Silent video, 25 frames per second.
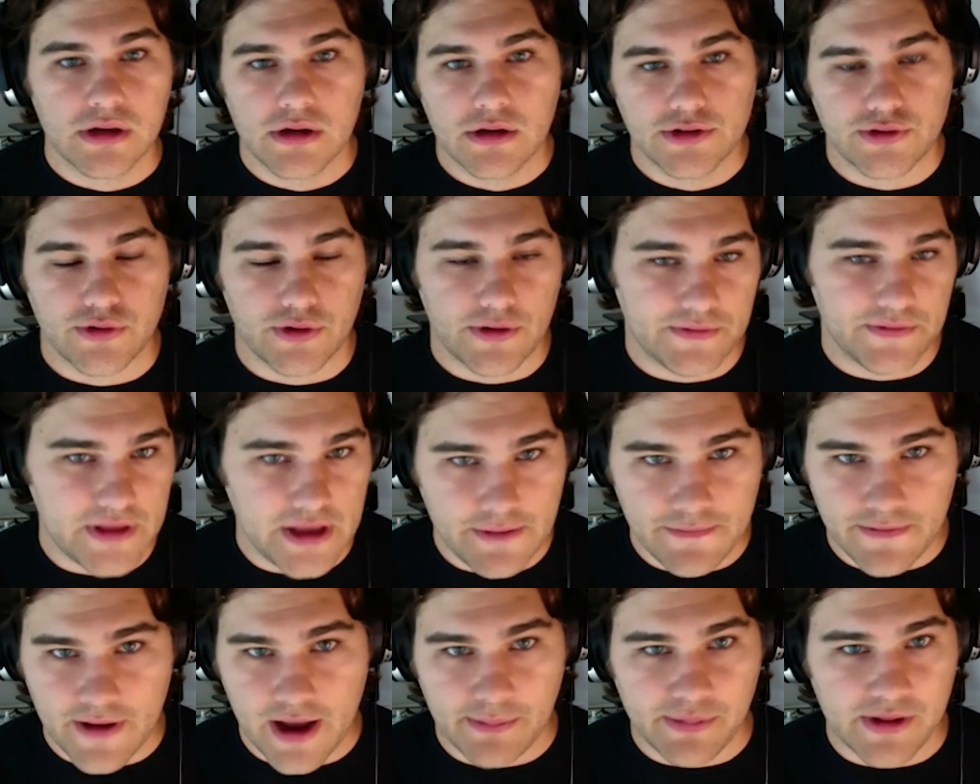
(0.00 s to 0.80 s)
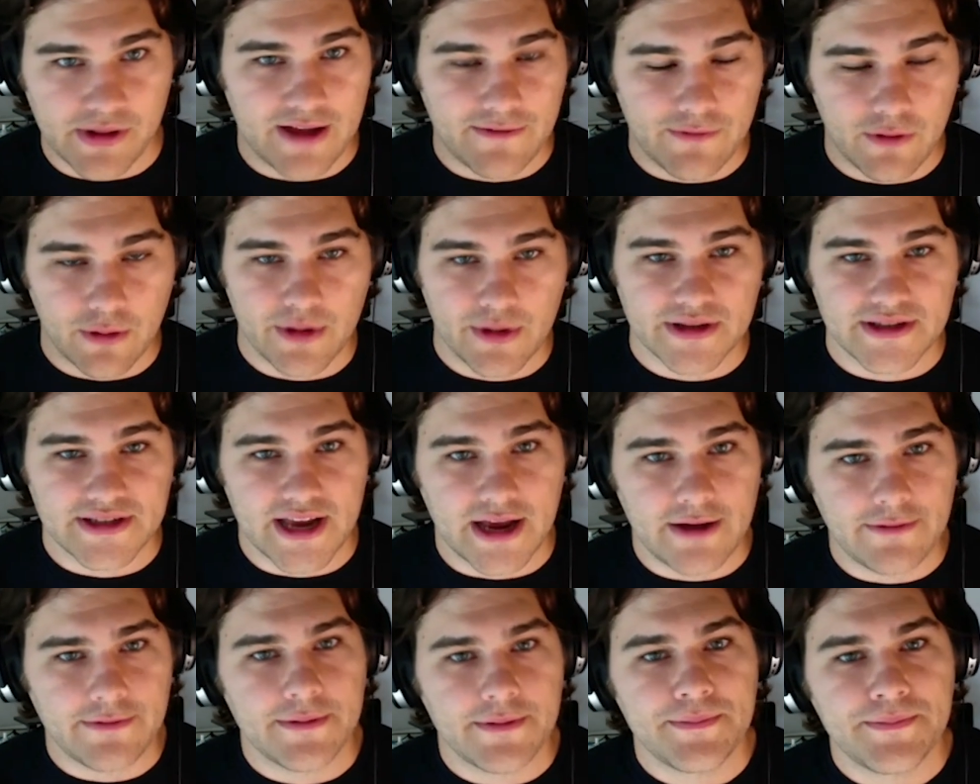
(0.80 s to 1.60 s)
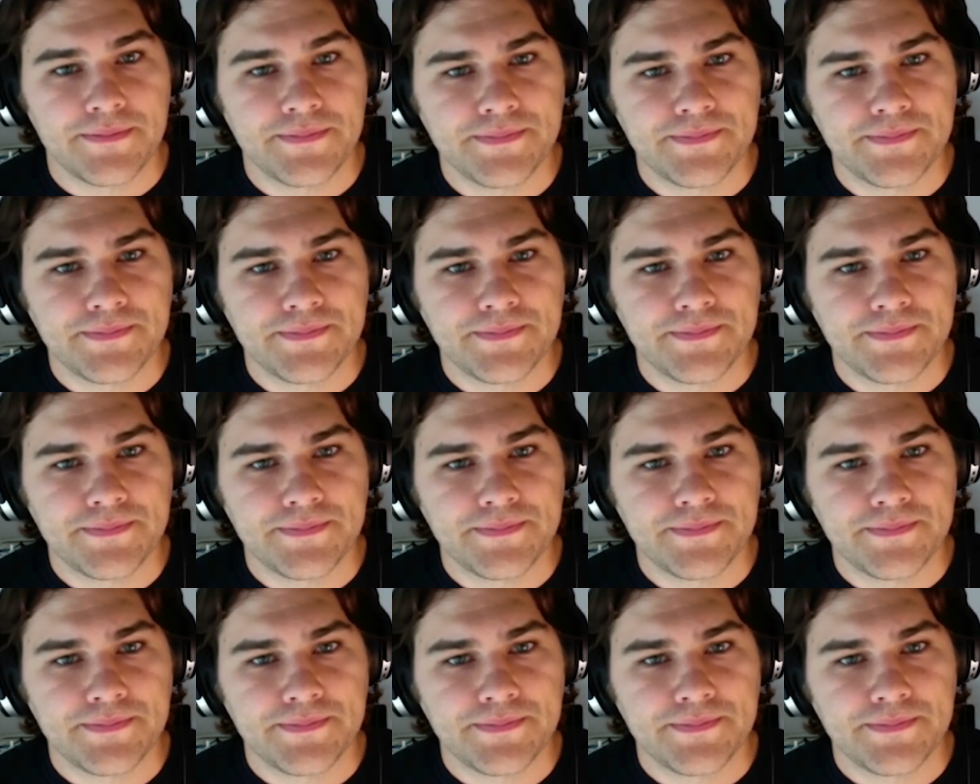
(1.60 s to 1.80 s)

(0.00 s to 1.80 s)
sort of DeFi platform itself.